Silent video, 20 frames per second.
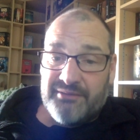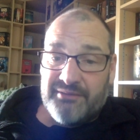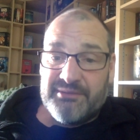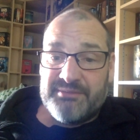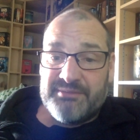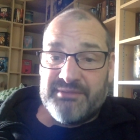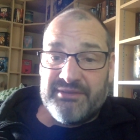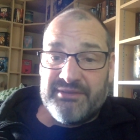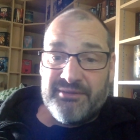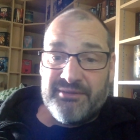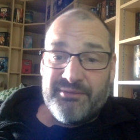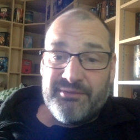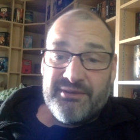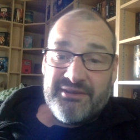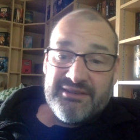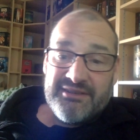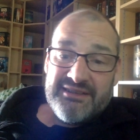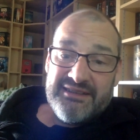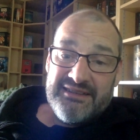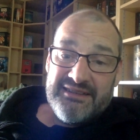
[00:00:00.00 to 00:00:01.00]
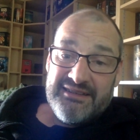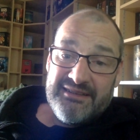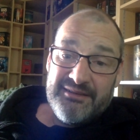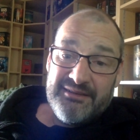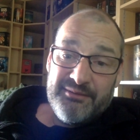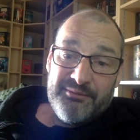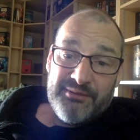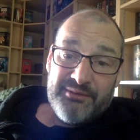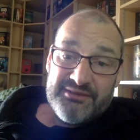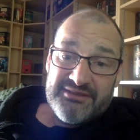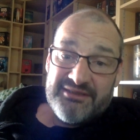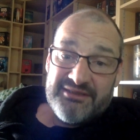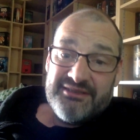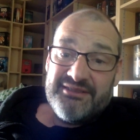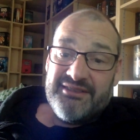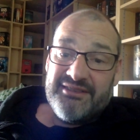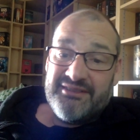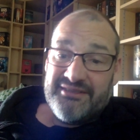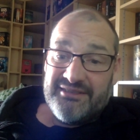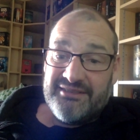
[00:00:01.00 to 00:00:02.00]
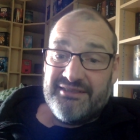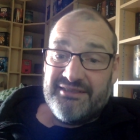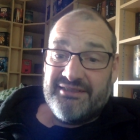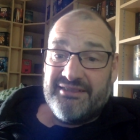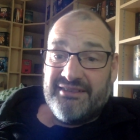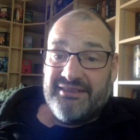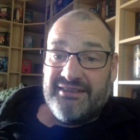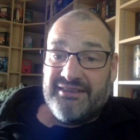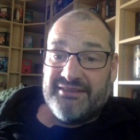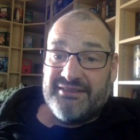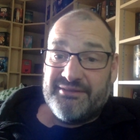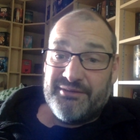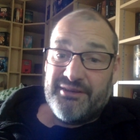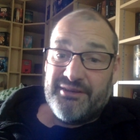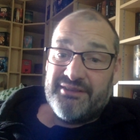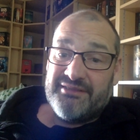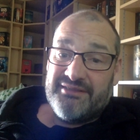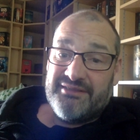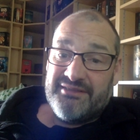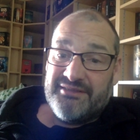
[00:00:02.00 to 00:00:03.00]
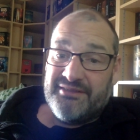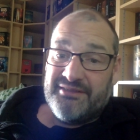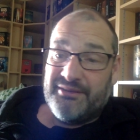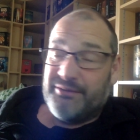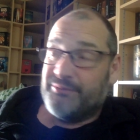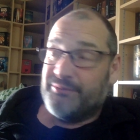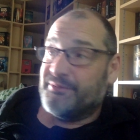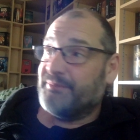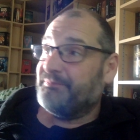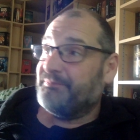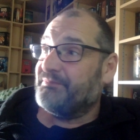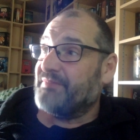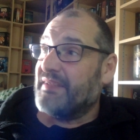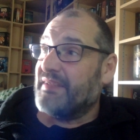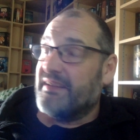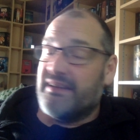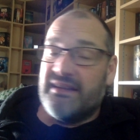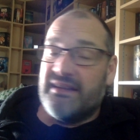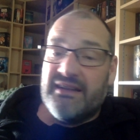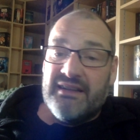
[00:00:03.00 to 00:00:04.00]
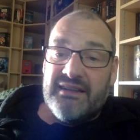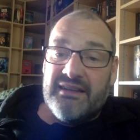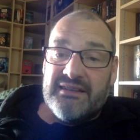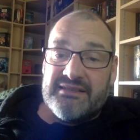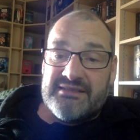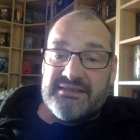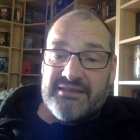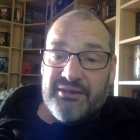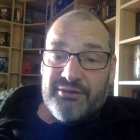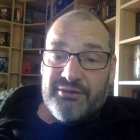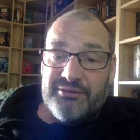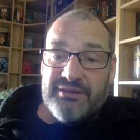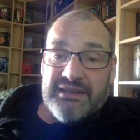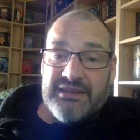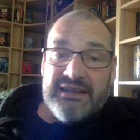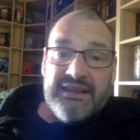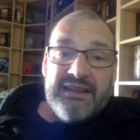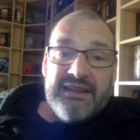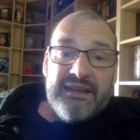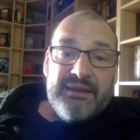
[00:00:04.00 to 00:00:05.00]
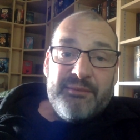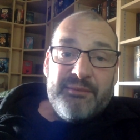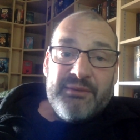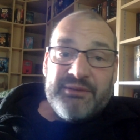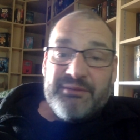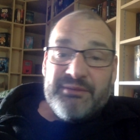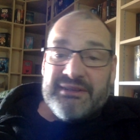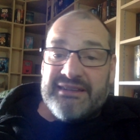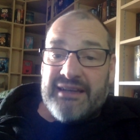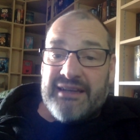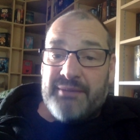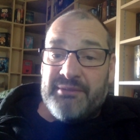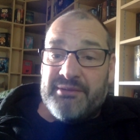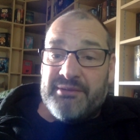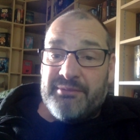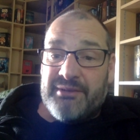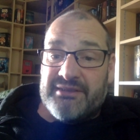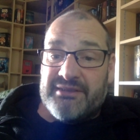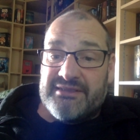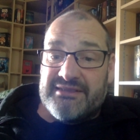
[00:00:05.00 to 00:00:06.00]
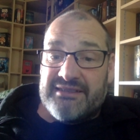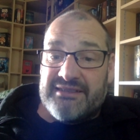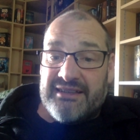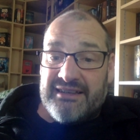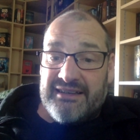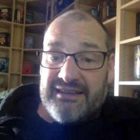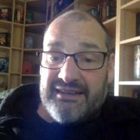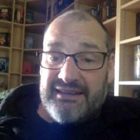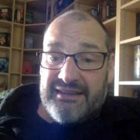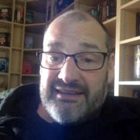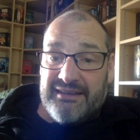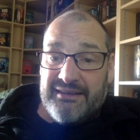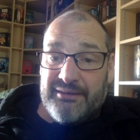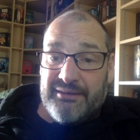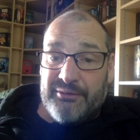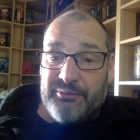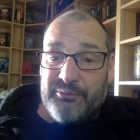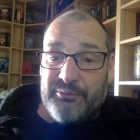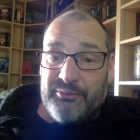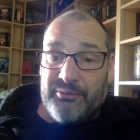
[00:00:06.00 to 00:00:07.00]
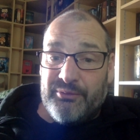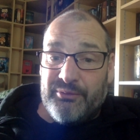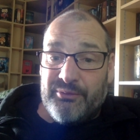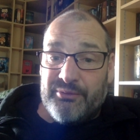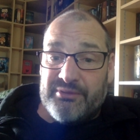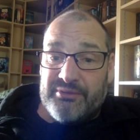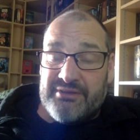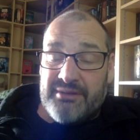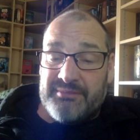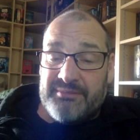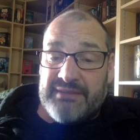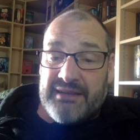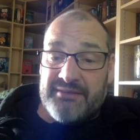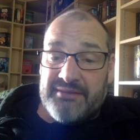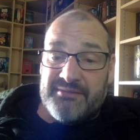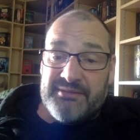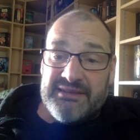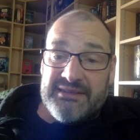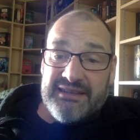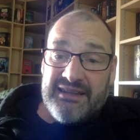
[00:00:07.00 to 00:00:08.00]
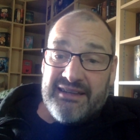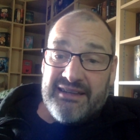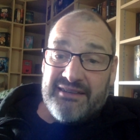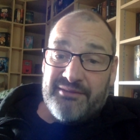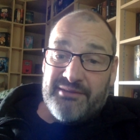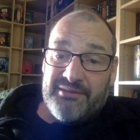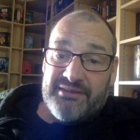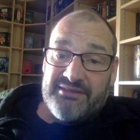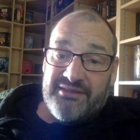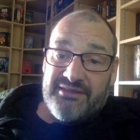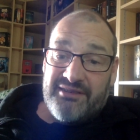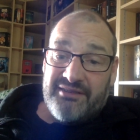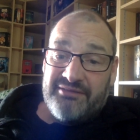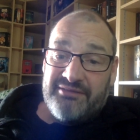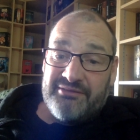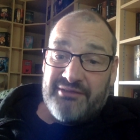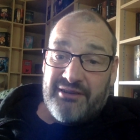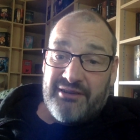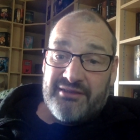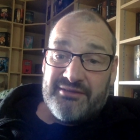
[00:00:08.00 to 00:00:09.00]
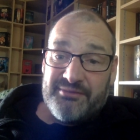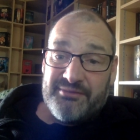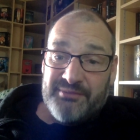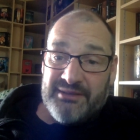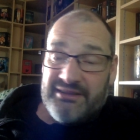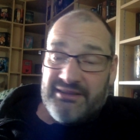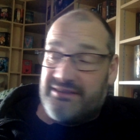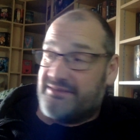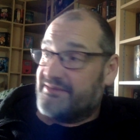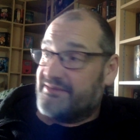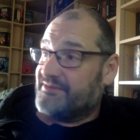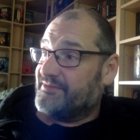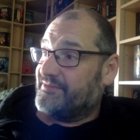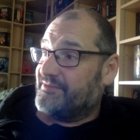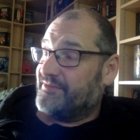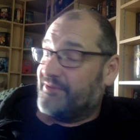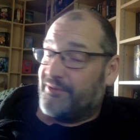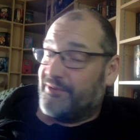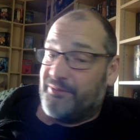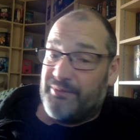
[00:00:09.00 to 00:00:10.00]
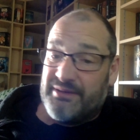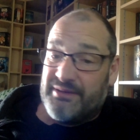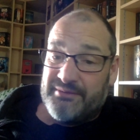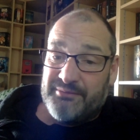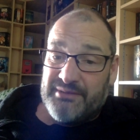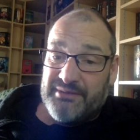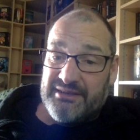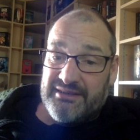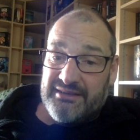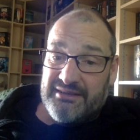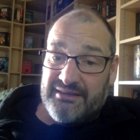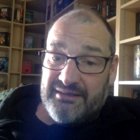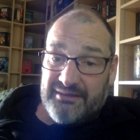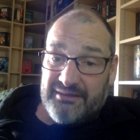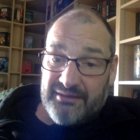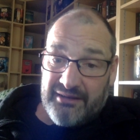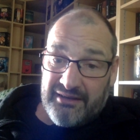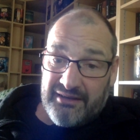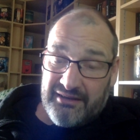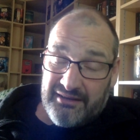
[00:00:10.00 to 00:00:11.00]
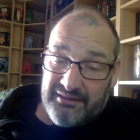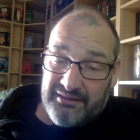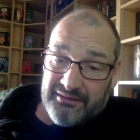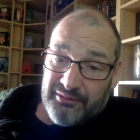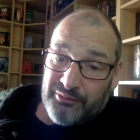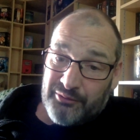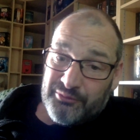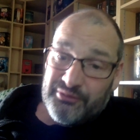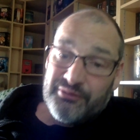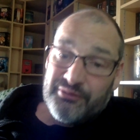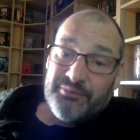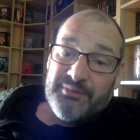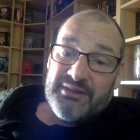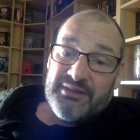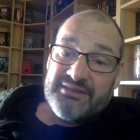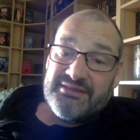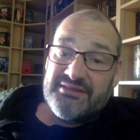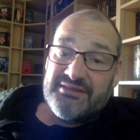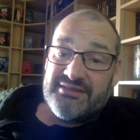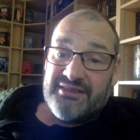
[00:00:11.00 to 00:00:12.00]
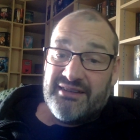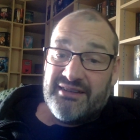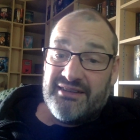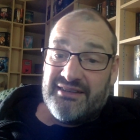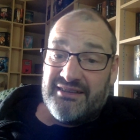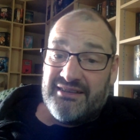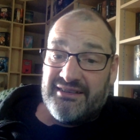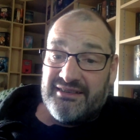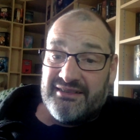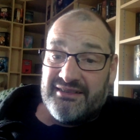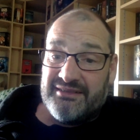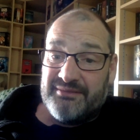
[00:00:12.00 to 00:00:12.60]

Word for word: with me to work. He was on another uh, truck though. So, but what happened was uh, sometimes we take reserve trucks with us for when we uh, load too much. Uh,